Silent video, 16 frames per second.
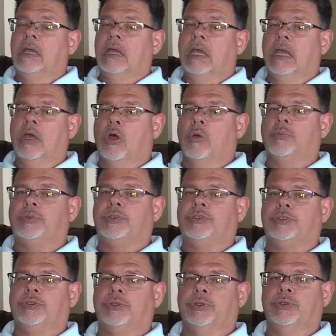helped
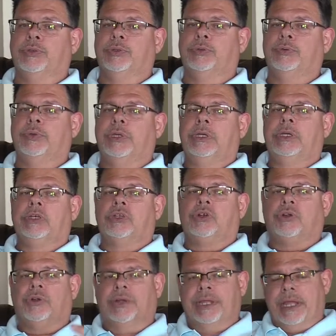to
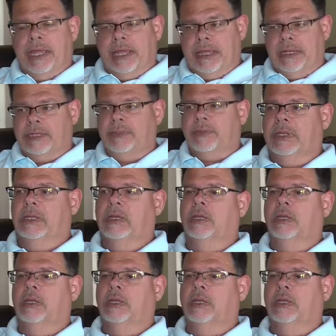create